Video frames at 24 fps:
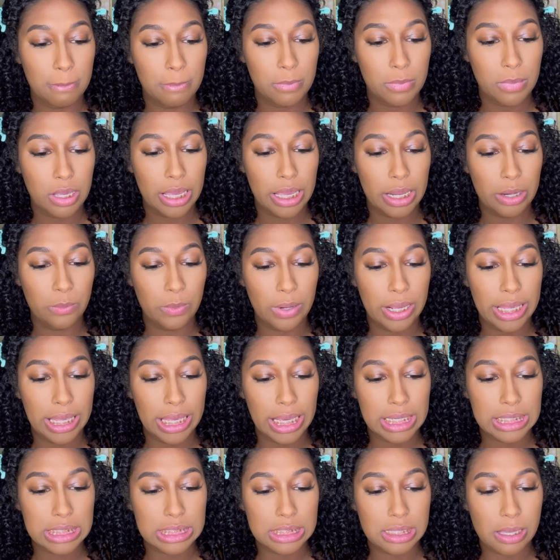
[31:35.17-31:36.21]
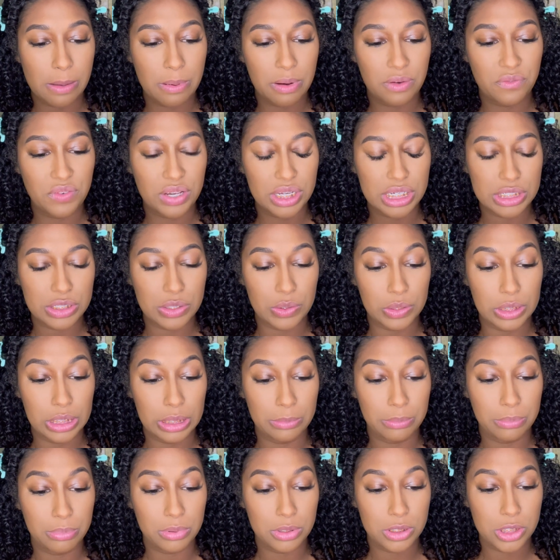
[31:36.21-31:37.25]
NYX Professional
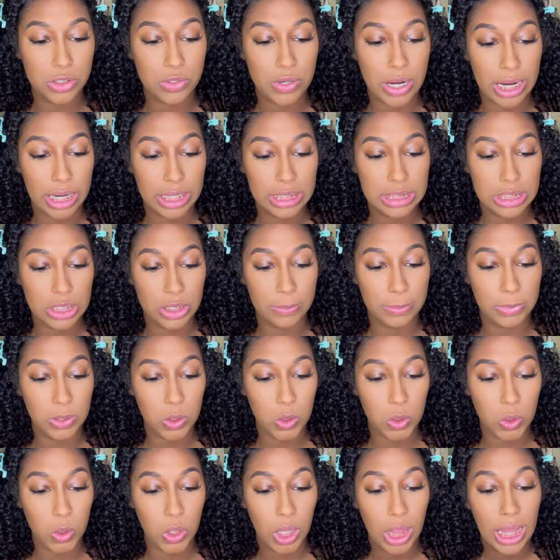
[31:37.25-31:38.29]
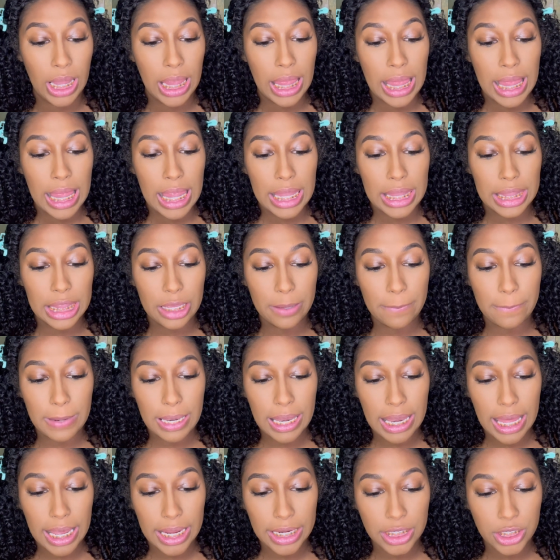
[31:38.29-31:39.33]
Lip Tractable Lip
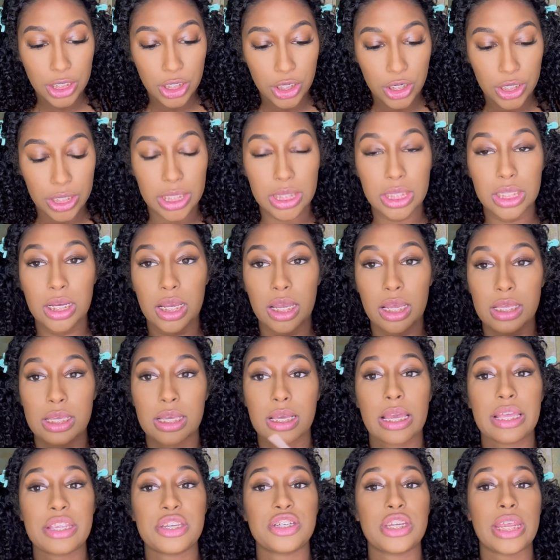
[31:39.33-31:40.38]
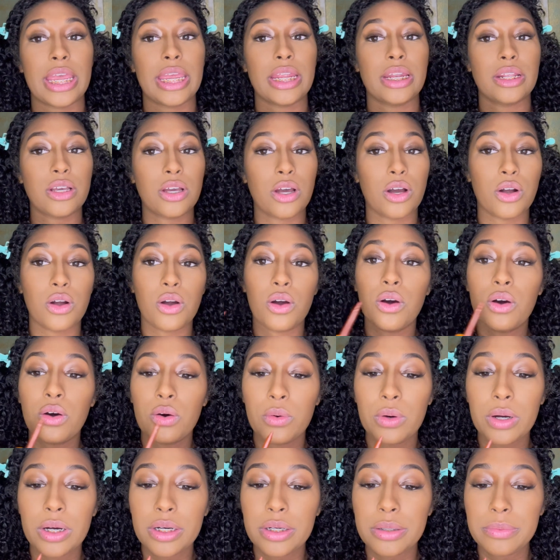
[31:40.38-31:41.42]
Liner in the shade
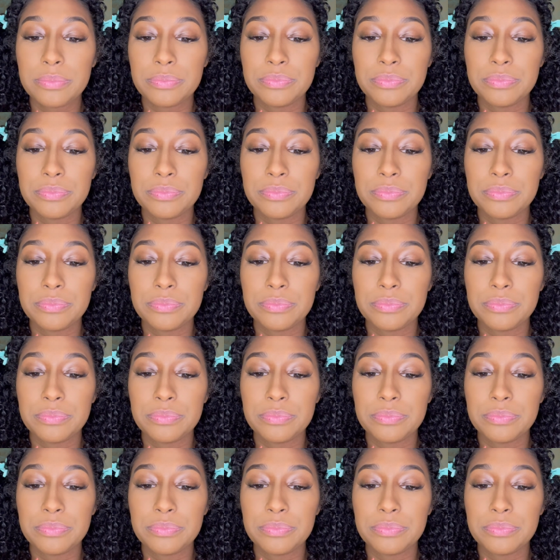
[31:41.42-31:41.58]
Cocoa.